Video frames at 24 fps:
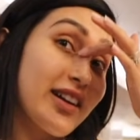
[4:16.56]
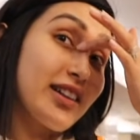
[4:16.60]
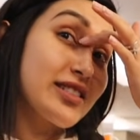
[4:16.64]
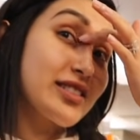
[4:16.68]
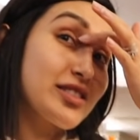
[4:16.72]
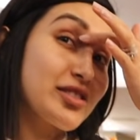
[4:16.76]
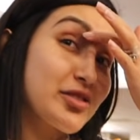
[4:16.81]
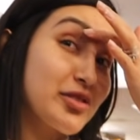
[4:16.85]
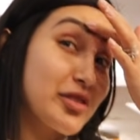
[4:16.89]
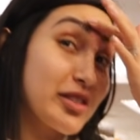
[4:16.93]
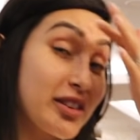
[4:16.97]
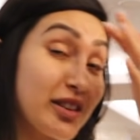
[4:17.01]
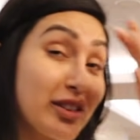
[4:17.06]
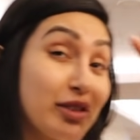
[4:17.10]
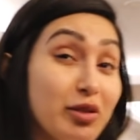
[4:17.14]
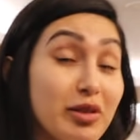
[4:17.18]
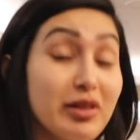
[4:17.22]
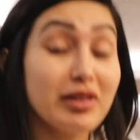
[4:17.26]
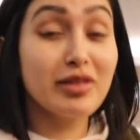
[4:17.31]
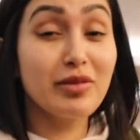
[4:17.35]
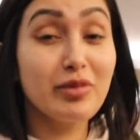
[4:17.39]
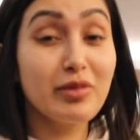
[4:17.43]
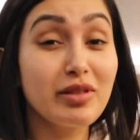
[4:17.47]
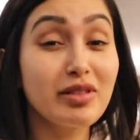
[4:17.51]
I swear,
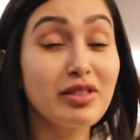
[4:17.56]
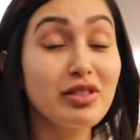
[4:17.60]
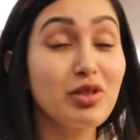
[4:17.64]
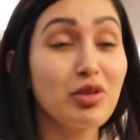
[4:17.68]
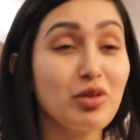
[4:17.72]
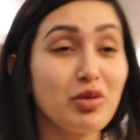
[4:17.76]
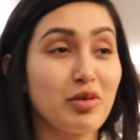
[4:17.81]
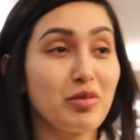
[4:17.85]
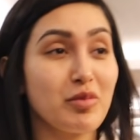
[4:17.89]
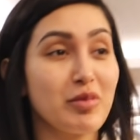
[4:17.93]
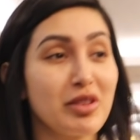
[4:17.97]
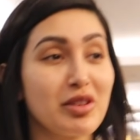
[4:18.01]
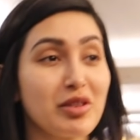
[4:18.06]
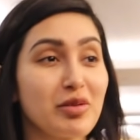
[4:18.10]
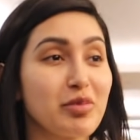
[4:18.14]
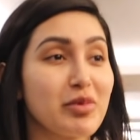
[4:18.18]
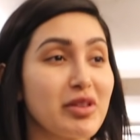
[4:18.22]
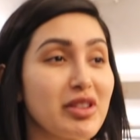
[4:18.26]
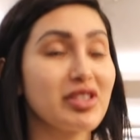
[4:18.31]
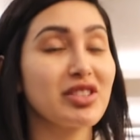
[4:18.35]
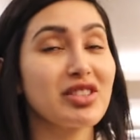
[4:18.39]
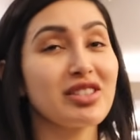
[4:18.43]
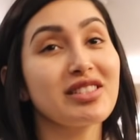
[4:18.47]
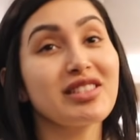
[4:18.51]
whoever told me to
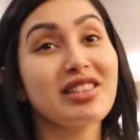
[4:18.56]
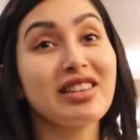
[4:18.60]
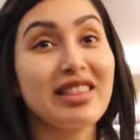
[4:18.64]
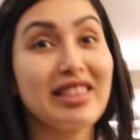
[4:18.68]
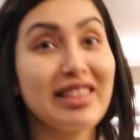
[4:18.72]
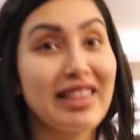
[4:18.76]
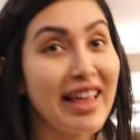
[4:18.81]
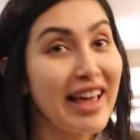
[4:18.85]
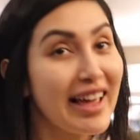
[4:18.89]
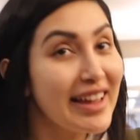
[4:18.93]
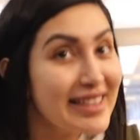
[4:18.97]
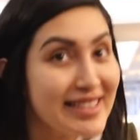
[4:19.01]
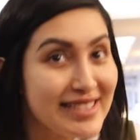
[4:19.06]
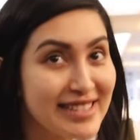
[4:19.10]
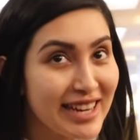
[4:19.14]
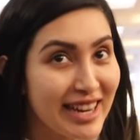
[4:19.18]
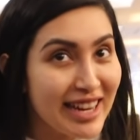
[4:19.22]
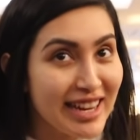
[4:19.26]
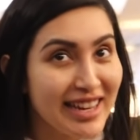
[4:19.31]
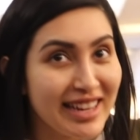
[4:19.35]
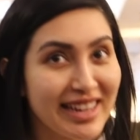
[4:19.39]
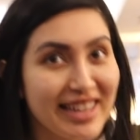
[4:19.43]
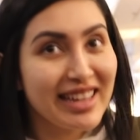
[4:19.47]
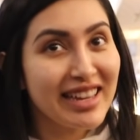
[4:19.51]
bring just a light
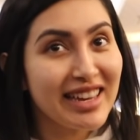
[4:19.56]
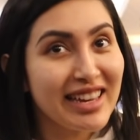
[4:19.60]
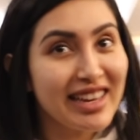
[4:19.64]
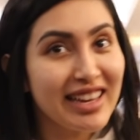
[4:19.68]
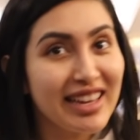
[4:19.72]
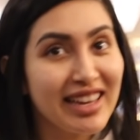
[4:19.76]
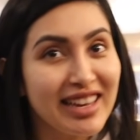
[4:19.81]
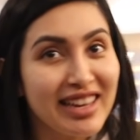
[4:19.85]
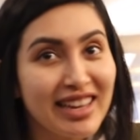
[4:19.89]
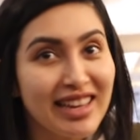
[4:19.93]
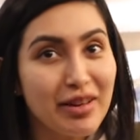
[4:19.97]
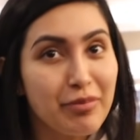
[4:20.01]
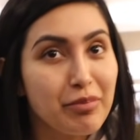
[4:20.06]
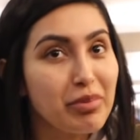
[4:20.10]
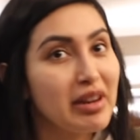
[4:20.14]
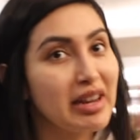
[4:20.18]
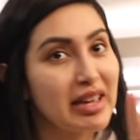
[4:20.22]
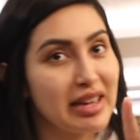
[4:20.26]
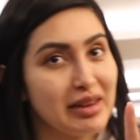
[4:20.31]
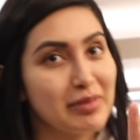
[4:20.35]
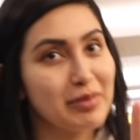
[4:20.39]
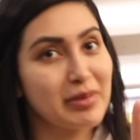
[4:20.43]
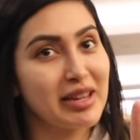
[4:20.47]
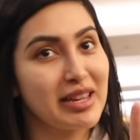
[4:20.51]
jacket,
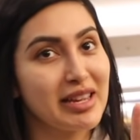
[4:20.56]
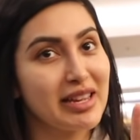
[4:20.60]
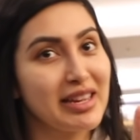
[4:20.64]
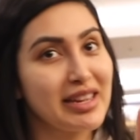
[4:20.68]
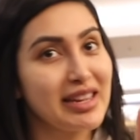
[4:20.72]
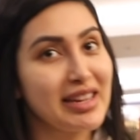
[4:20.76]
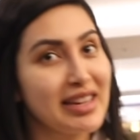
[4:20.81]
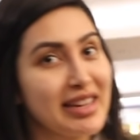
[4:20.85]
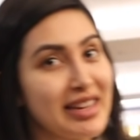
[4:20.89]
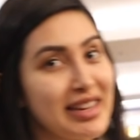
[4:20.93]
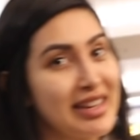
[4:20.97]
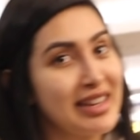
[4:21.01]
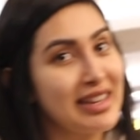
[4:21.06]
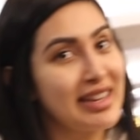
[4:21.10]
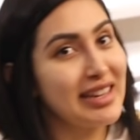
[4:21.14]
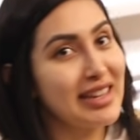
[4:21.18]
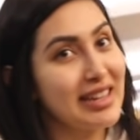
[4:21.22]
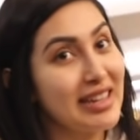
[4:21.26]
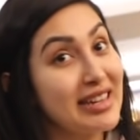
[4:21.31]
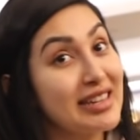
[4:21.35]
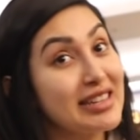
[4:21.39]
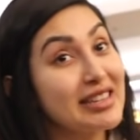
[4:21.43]
played me.